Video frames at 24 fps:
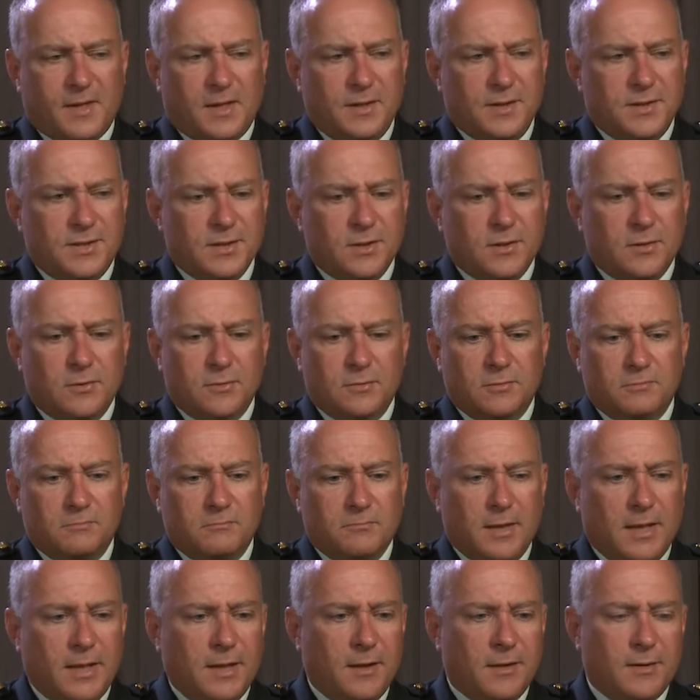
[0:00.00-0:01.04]
so
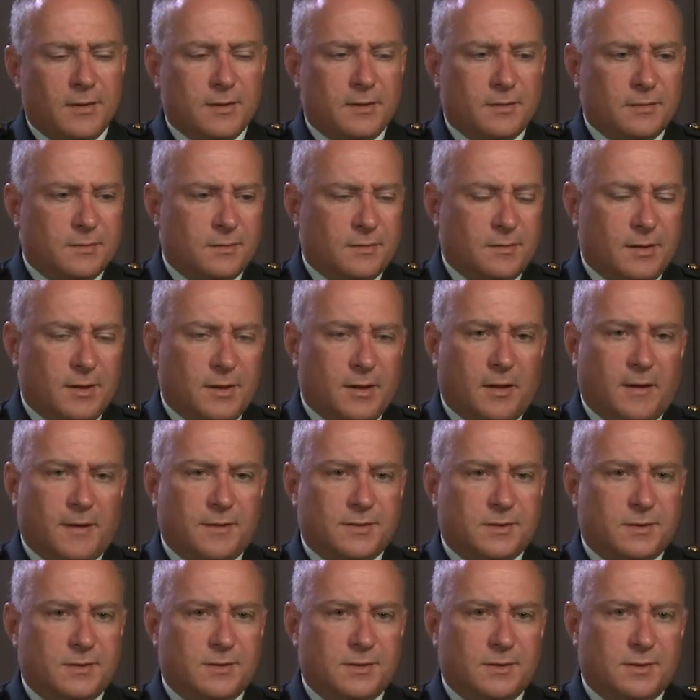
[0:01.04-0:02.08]
many of the
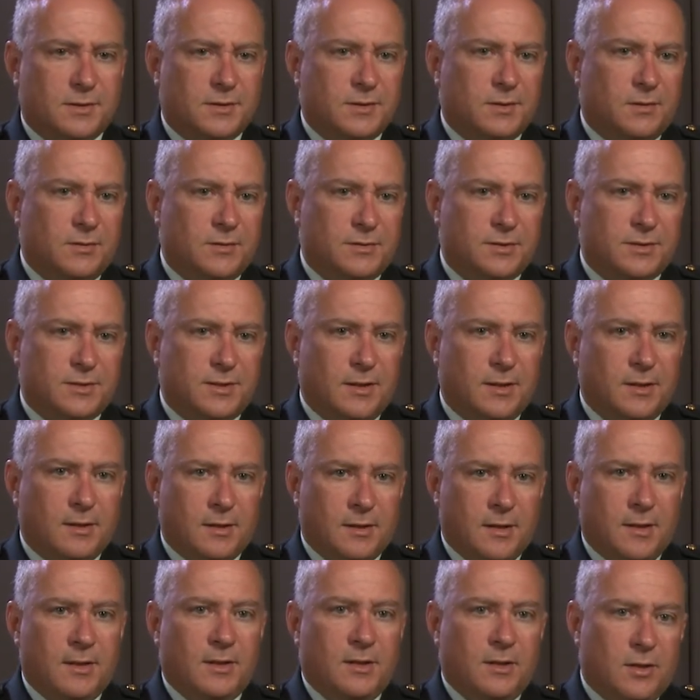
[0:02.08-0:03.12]
officers and the soldiers
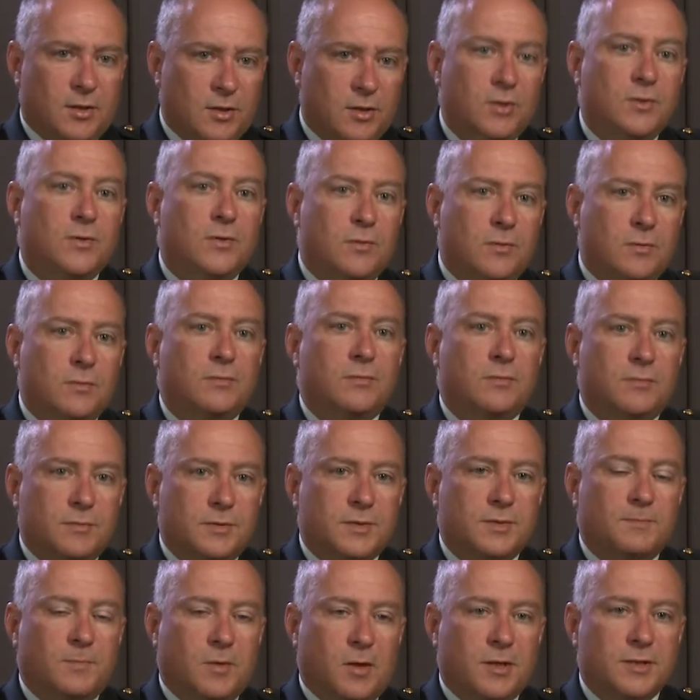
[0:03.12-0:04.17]
there knew
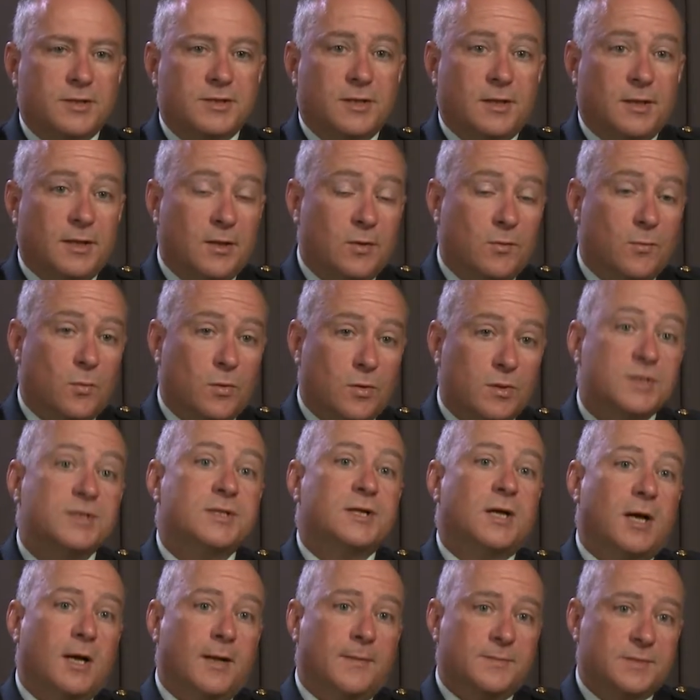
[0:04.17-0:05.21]
Bosnia in worse
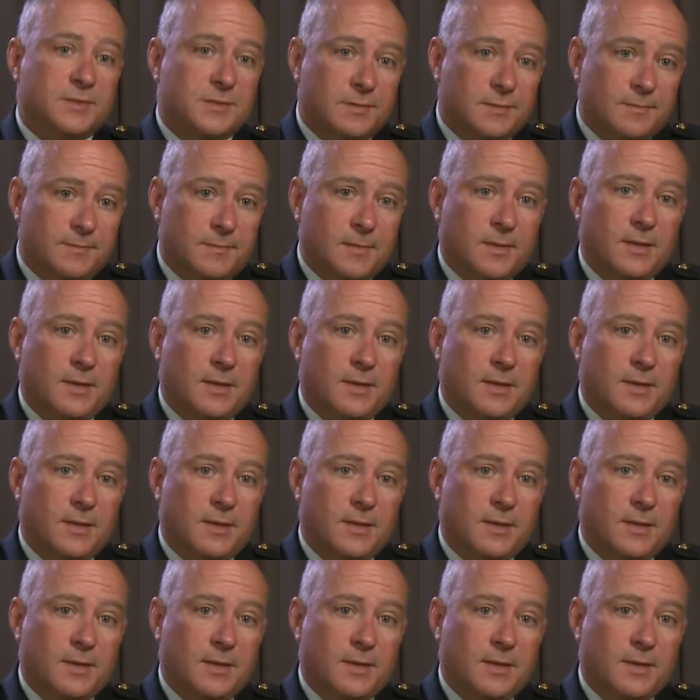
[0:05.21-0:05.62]
times,